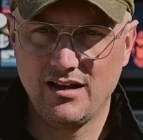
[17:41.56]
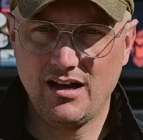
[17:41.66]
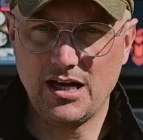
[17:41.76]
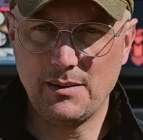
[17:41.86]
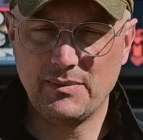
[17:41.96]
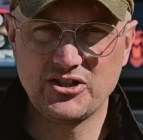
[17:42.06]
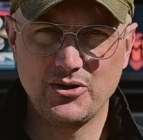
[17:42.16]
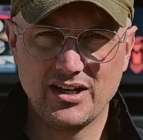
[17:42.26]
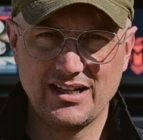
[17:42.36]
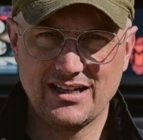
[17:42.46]
But
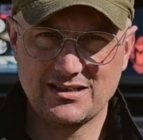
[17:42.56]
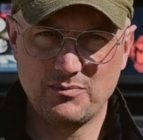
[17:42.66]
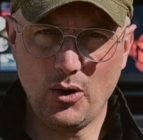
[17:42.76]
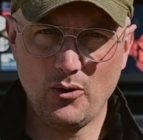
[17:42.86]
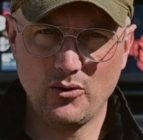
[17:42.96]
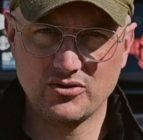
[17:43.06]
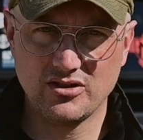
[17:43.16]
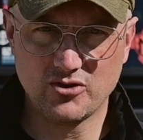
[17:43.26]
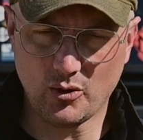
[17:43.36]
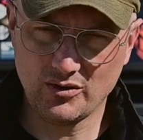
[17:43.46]
you can expose
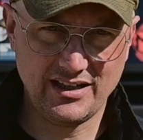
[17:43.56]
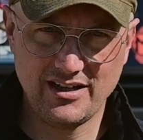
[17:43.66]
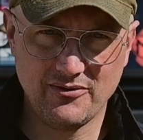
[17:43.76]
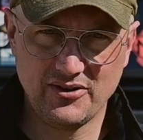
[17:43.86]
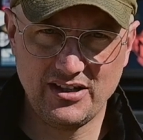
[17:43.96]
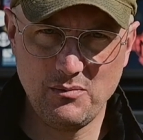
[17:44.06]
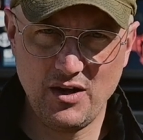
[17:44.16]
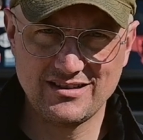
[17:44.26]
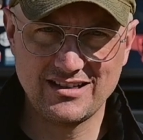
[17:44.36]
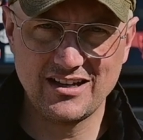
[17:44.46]
totally differently
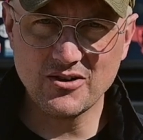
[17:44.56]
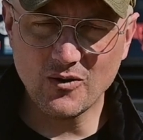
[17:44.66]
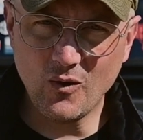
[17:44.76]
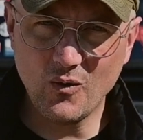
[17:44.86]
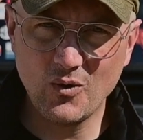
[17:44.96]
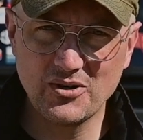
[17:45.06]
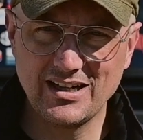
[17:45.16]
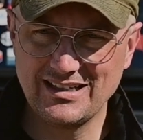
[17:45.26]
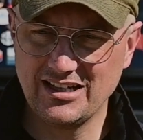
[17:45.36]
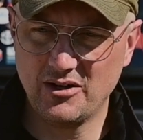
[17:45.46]
based on your own,
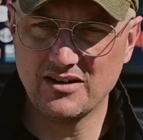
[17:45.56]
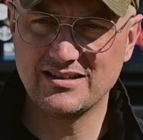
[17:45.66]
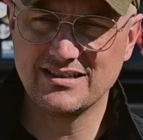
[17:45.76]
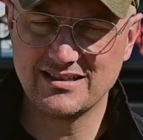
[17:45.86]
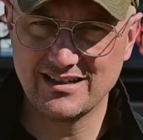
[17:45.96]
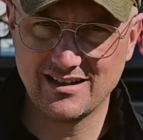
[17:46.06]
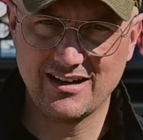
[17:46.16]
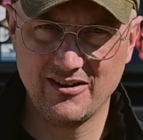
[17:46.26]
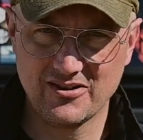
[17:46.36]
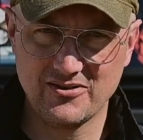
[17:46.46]
artistic
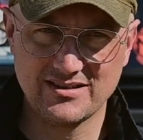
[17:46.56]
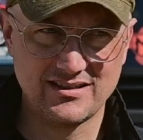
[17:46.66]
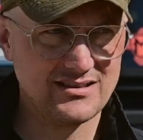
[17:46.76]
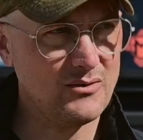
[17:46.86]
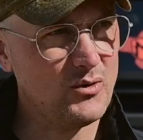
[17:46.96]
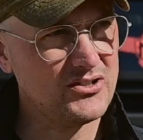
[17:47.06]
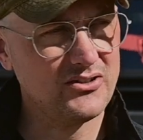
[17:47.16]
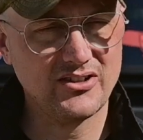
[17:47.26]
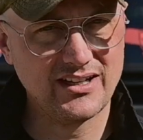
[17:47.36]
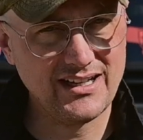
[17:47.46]
characteristics and what
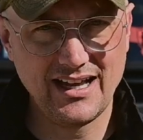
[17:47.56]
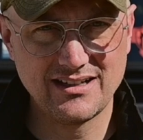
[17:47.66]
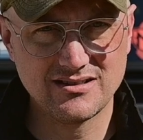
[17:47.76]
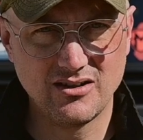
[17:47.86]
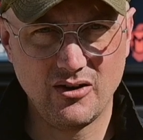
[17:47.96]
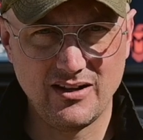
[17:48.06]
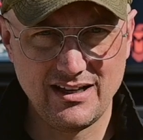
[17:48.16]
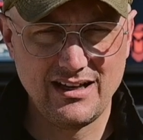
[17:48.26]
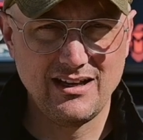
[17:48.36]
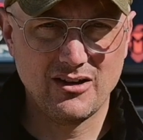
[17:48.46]
you're looking at. So
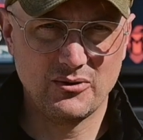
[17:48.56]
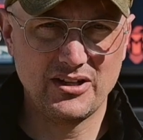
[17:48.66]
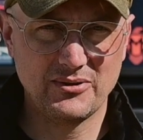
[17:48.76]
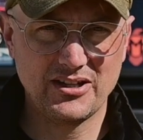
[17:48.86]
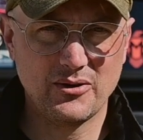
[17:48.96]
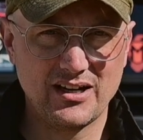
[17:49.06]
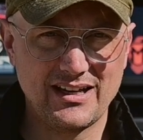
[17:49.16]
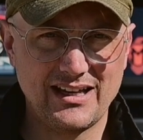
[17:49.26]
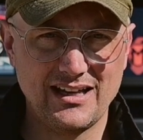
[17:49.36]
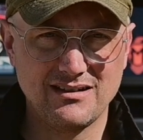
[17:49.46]
really, really quick
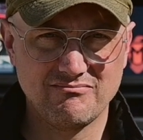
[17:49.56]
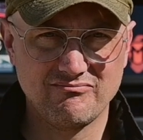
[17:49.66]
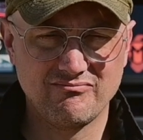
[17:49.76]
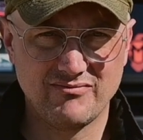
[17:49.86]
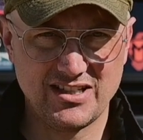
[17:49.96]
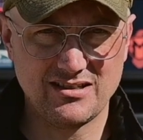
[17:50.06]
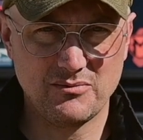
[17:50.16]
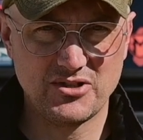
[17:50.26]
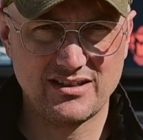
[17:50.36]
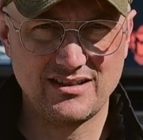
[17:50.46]
again, the
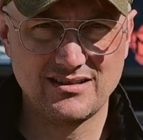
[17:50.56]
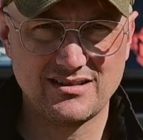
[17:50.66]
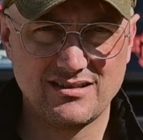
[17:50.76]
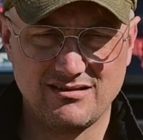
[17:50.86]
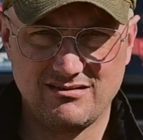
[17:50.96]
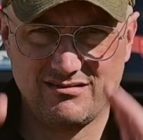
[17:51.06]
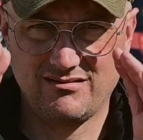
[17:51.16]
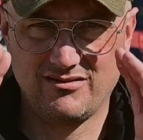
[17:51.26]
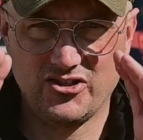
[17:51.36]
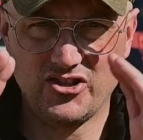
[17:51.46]
subject is
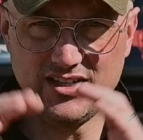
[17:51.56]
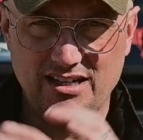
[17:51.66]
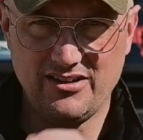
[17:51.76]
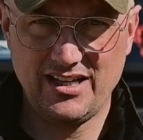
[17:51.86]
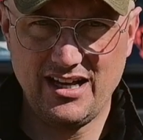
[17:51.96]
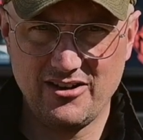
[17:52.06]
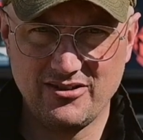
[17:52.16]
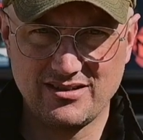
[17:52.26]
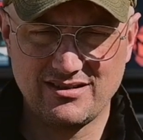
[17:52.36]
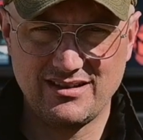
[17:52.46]
shut down the
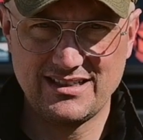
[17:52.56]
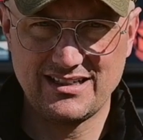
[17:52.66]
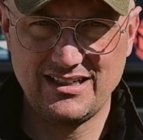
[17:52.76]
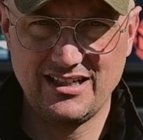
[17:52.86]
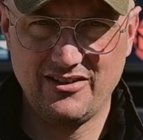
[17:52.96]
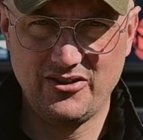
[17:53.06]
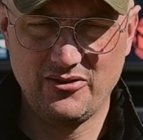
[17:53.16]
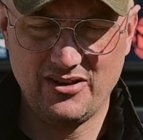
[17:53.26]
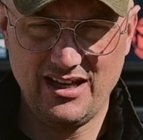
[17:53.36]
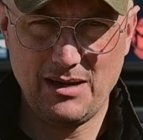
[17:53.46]
iris. That's going to give
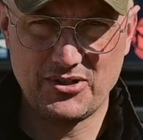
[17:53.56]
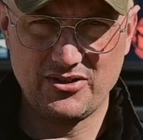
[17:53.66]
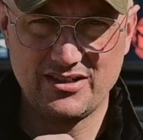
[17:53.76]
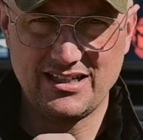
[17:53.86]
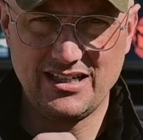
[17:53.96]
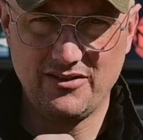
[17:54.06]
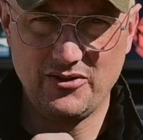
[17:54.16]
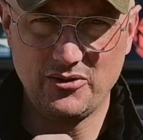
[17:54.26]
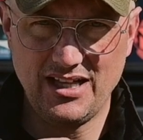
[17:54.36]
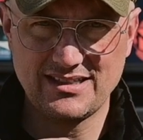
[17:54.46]
you the aperture. It's going to give
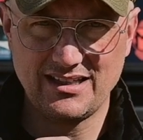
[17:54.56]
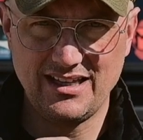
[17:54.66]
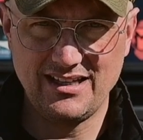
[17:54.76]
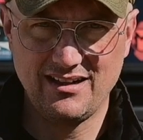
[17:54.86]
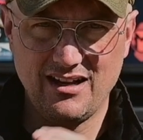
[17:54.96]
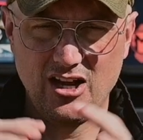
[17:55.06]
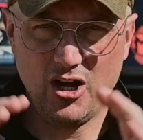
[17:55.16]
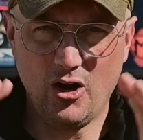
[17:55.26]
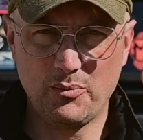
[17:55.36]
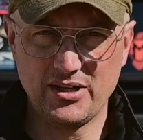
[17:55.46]
you less light.
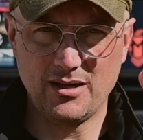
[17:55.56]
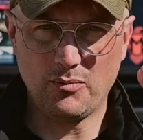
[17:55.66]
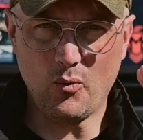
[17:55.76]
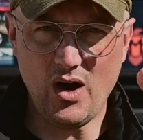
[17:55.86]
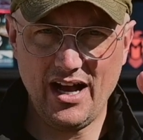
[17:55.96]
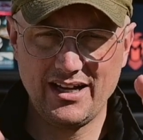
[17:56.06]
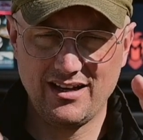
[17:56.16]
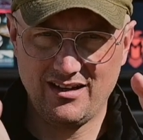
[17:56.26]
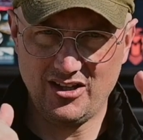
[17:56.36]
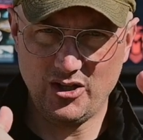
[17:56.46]
Open it up
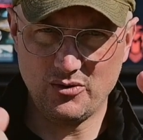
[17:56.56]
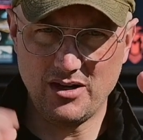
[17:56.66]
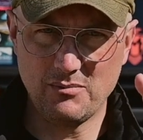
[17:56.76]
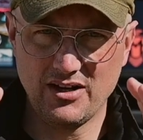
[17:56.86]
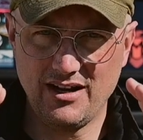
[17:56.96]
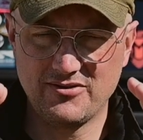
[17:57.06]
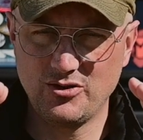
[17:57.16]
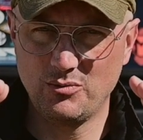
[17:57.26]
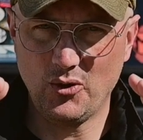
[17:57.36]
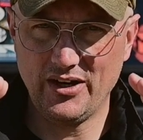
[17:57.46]
wide, a low number,
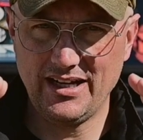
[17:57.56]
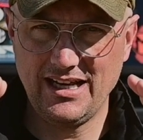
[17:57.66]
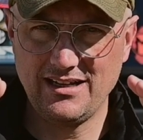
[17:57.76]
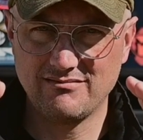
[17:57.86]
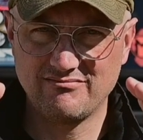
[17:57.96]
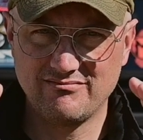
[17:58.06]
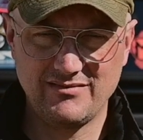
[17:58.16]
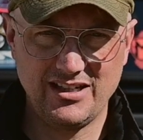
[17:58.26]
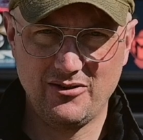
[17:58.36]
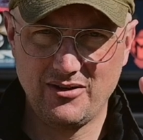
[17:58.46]
f2.8,
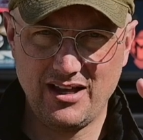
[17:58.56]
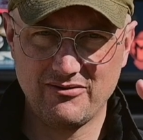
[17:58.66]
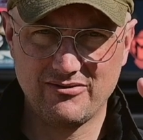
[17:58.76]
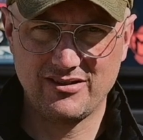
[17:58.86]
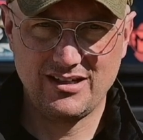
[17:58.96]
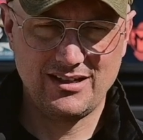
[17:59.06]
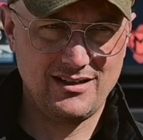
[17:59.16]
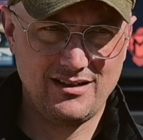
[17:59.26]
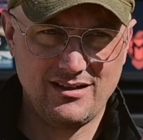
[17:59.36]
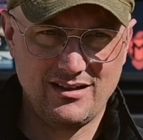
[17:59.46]

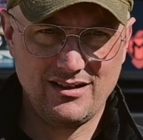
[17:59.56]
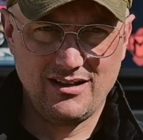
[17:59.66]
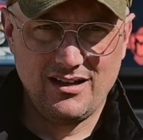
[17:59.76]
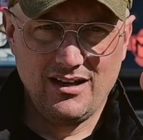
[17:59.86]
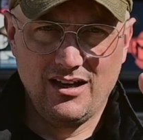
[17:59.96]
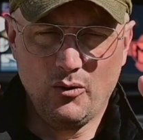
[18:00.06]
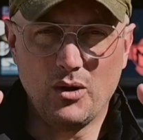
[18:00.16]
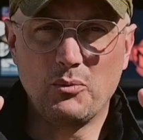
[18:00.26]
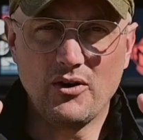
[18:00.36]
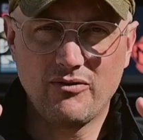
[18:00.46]

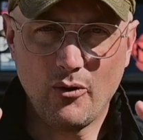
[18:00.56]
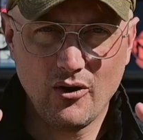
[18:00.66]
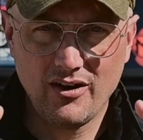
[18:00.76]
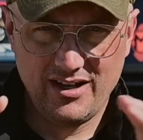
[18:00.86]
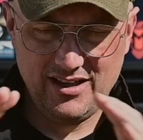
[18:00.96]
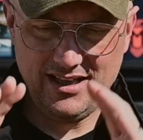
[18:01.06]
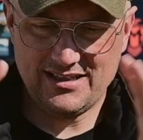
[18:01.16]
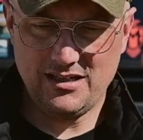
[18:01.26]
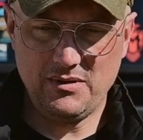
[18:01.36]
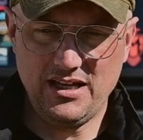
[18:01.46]
f1.4. That's
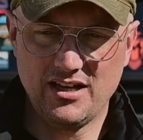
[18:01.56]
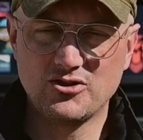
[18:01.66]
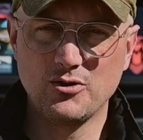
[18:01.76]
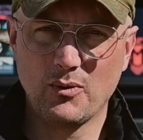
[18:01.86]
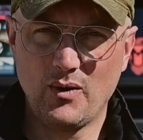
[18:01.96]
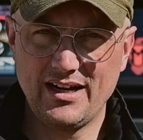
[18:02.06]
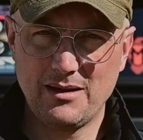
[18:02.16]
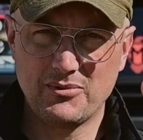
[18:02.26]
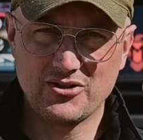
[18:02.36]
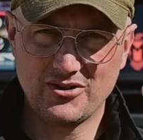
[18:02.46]
going to be super wide
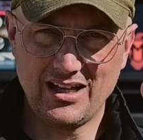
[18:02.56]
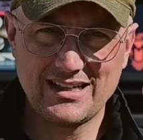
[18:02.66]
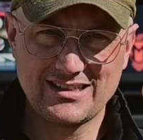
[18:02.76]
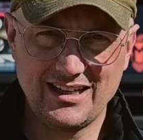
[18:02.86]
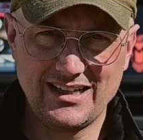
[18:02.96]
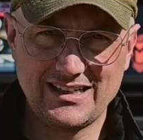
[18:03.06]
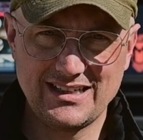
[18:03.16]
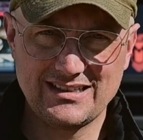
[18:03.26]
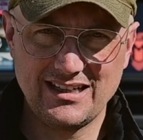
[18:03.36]
aperture. Lots of light gets